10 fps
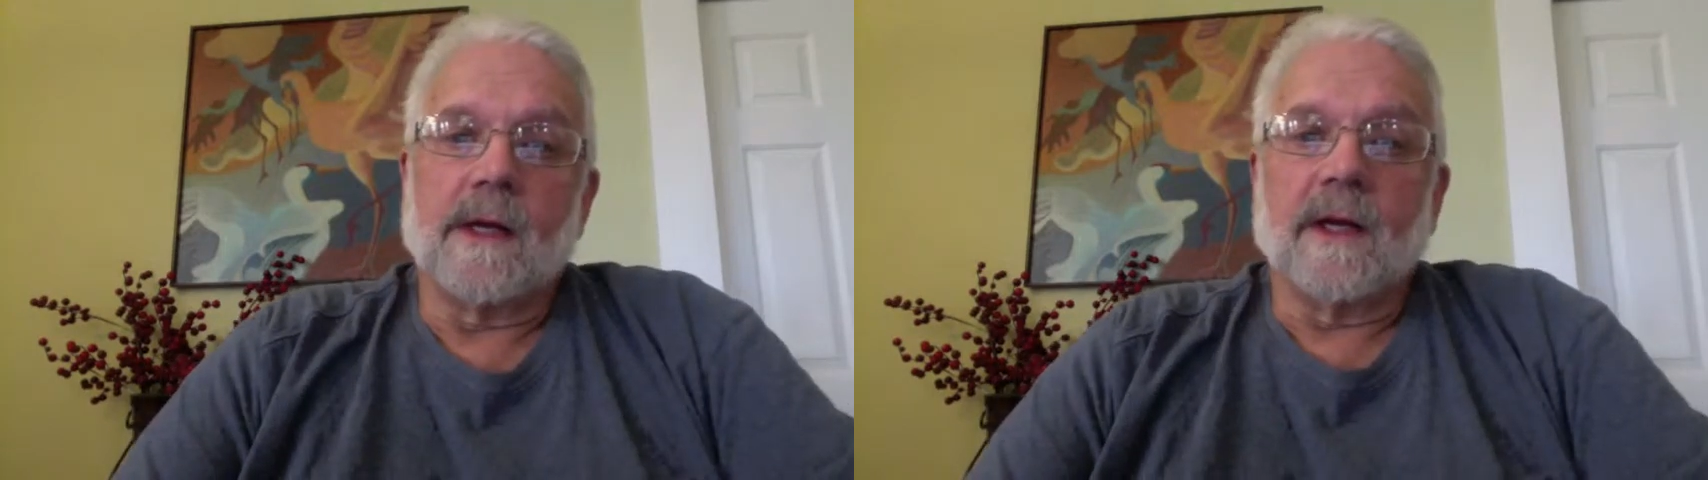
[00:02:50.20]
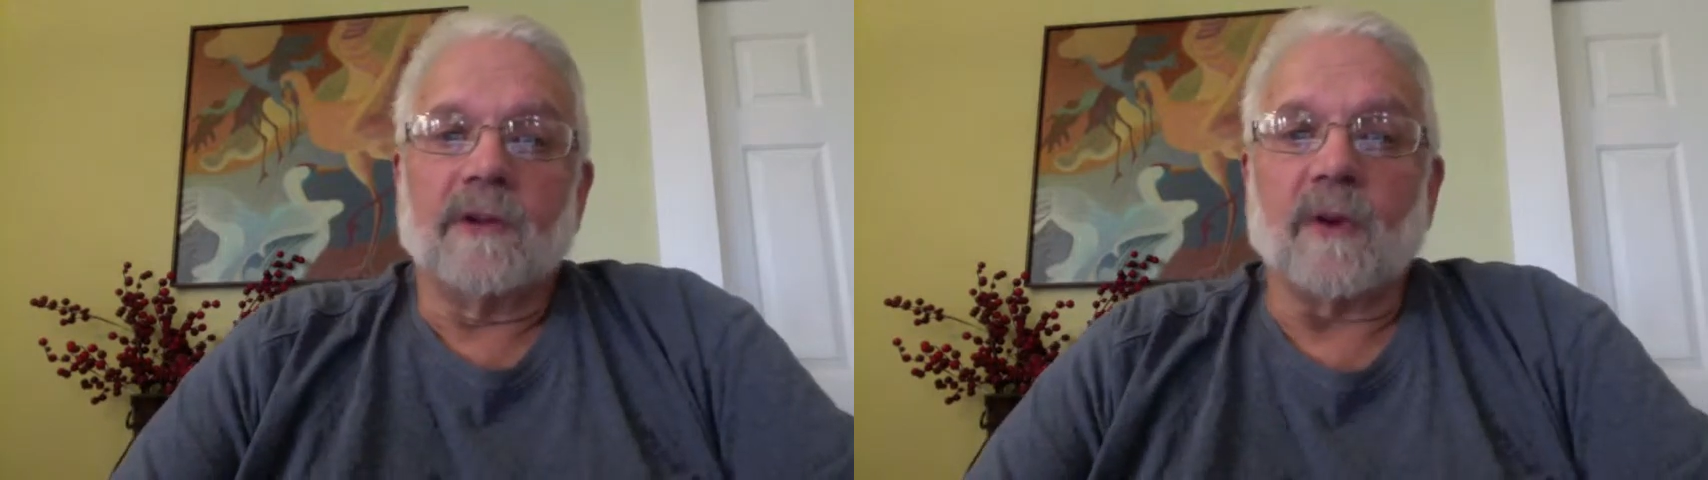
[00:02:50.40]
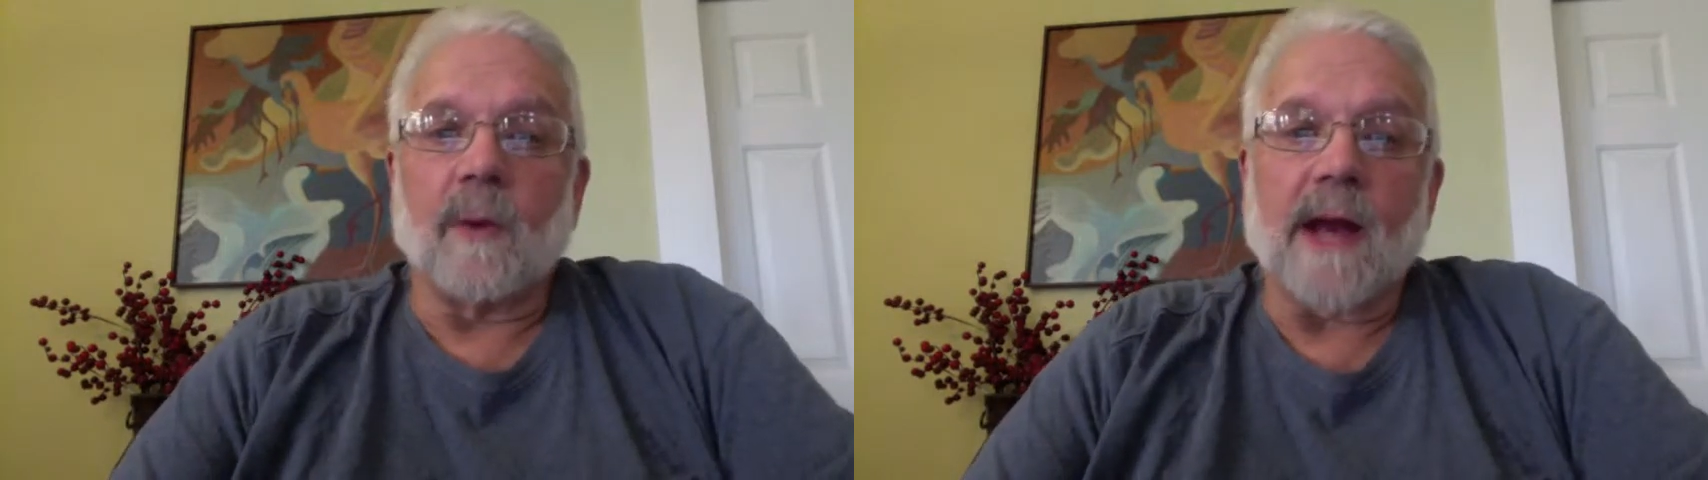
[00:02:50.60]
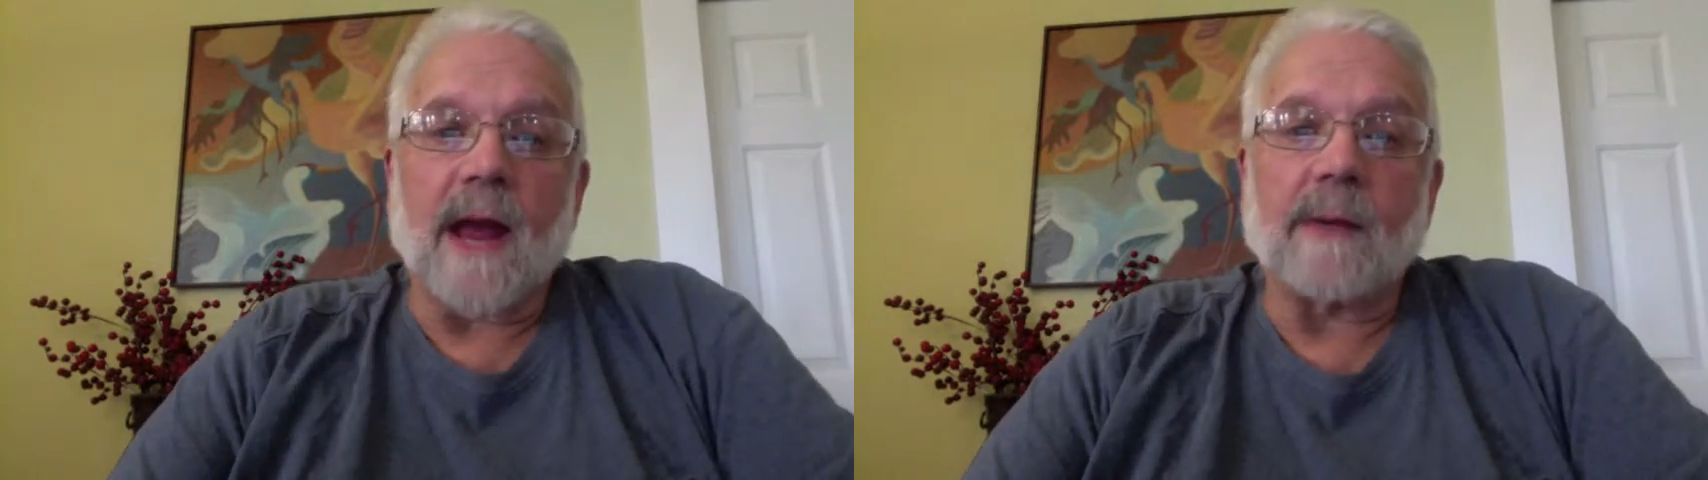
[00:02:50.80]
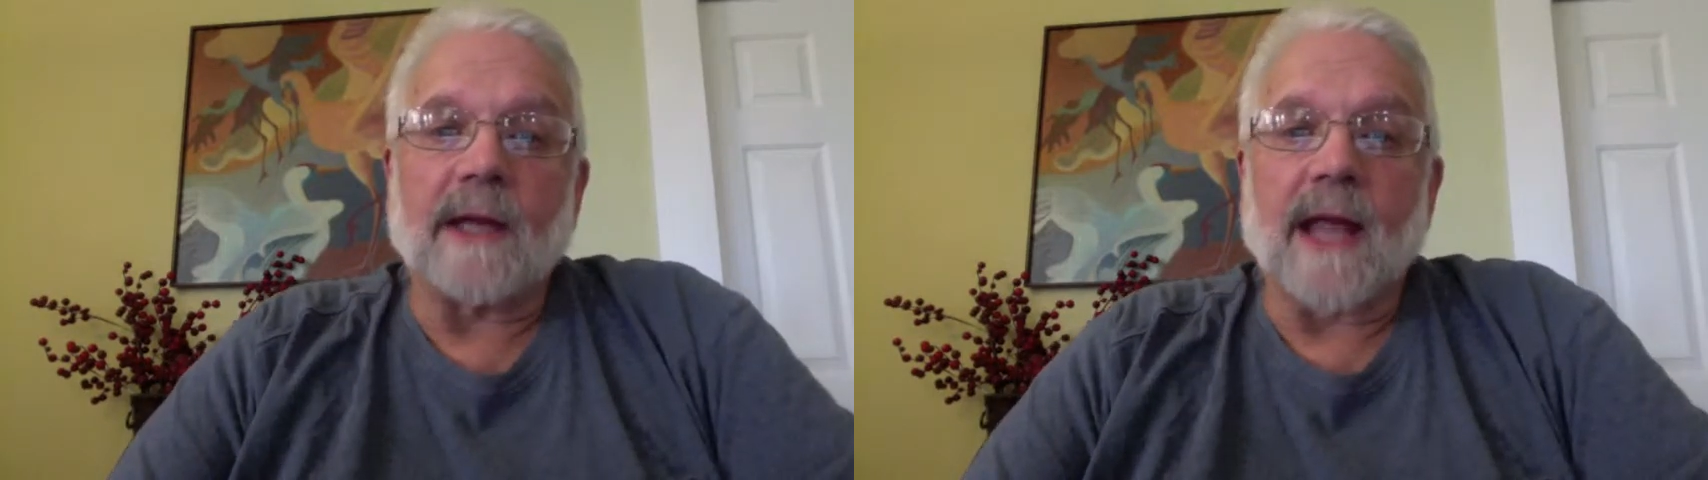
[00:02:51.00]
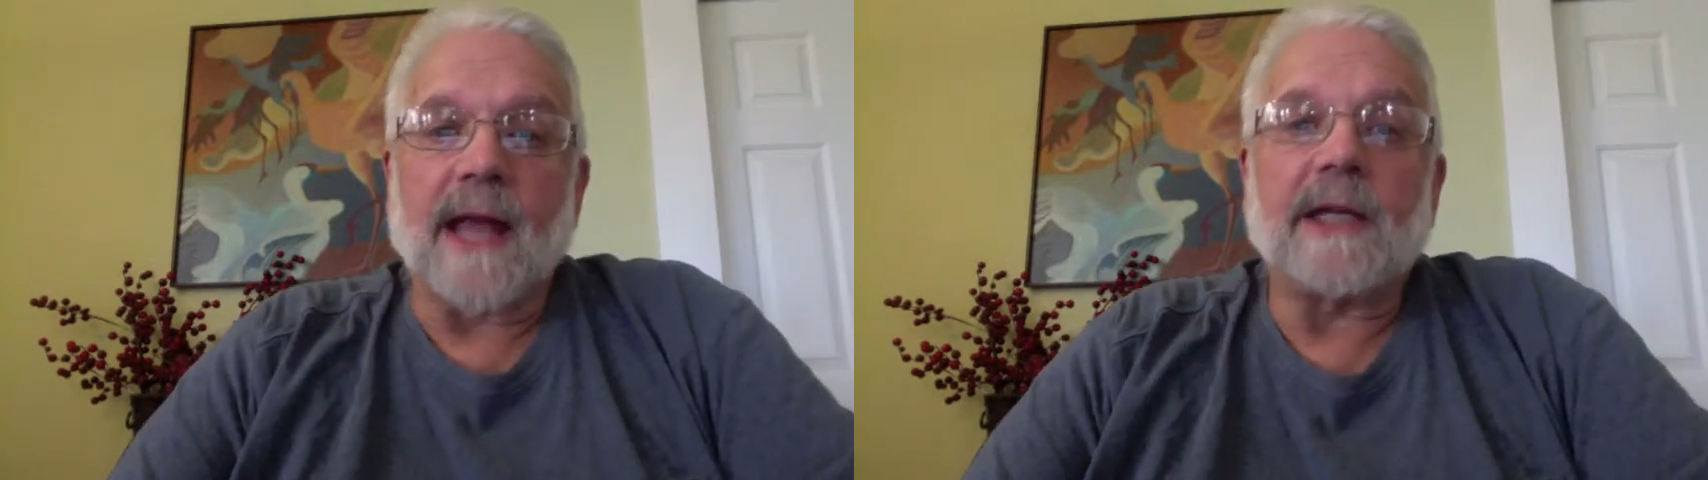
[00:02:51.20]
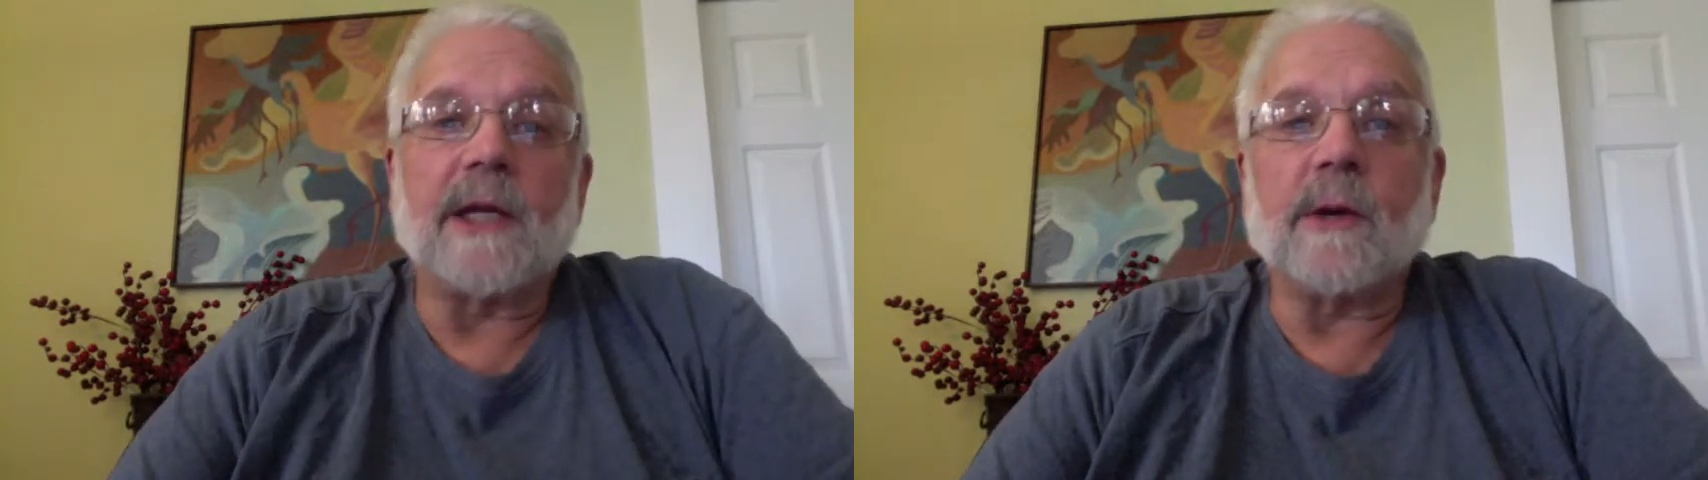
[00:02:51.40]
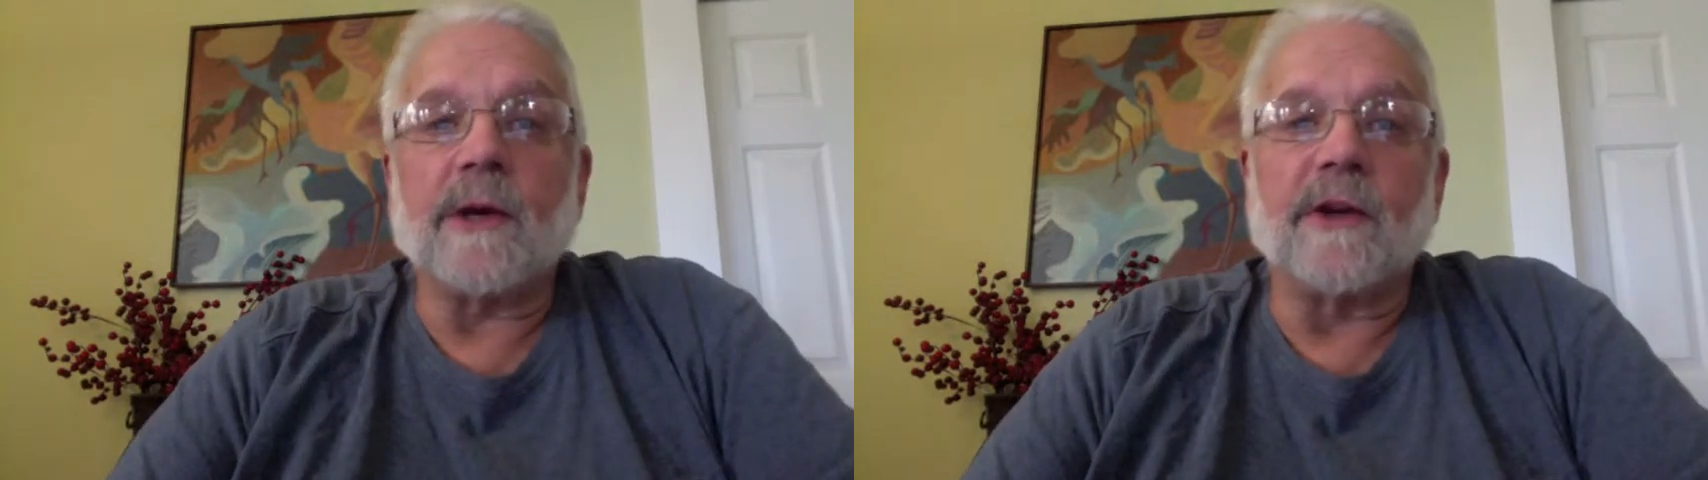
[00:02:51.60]
So what I would like
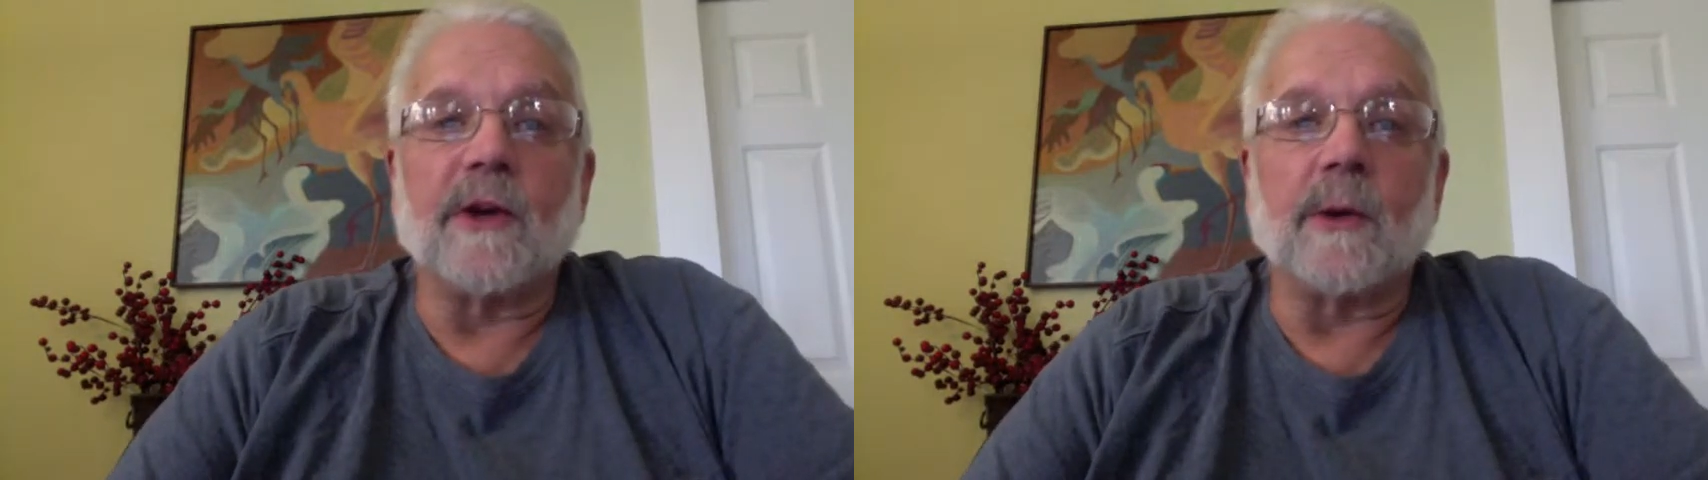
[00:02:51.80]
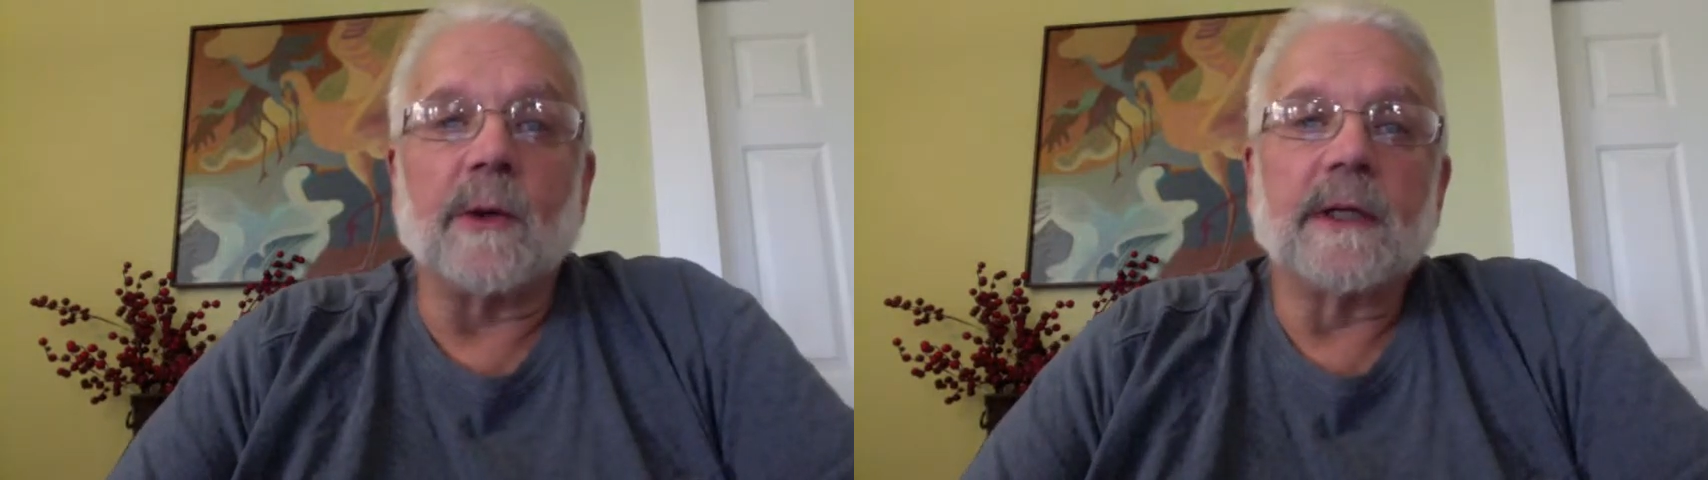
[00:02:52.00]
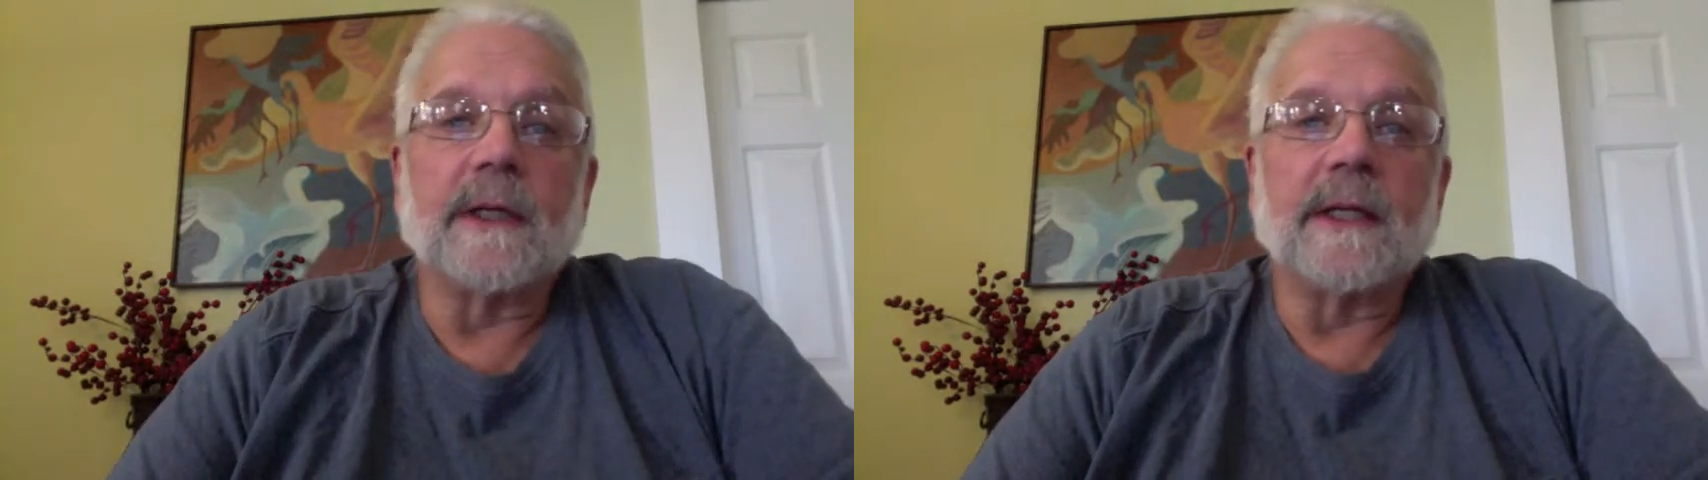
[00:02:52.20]
you to do